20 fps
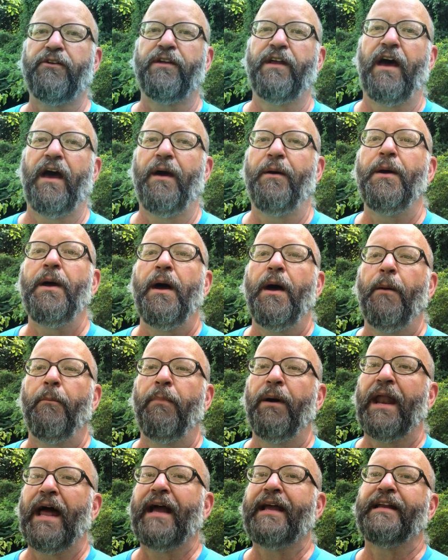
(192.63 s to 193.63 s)
not.
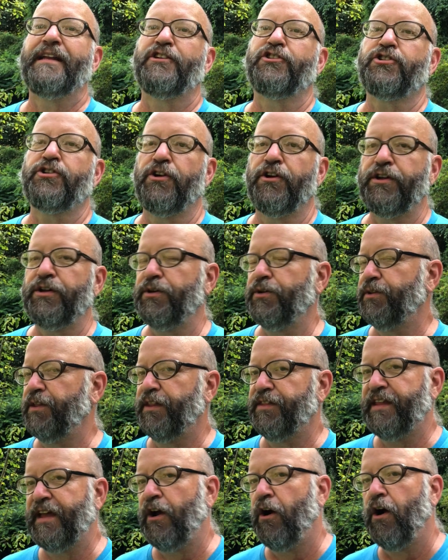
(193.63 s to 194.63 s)
But I can assure you
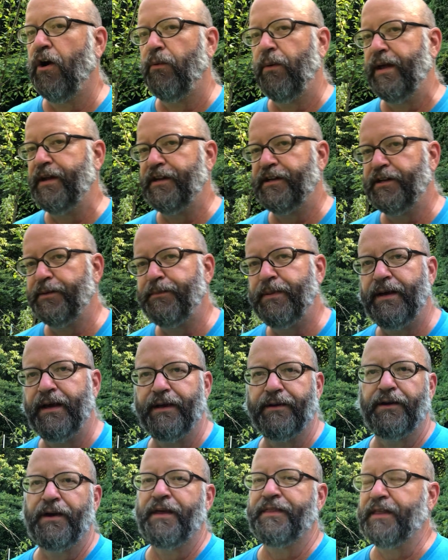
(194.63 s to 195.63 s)
that they are ready to
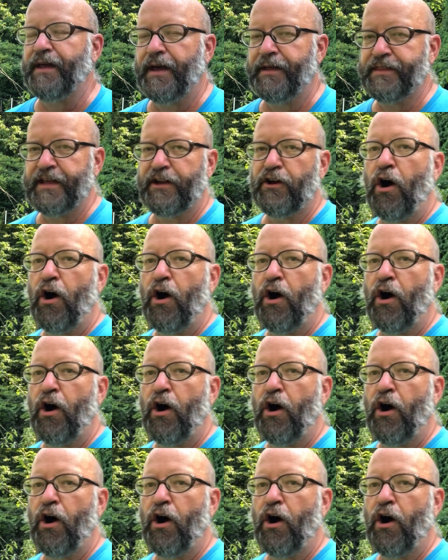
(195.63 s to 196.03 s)
pick. I think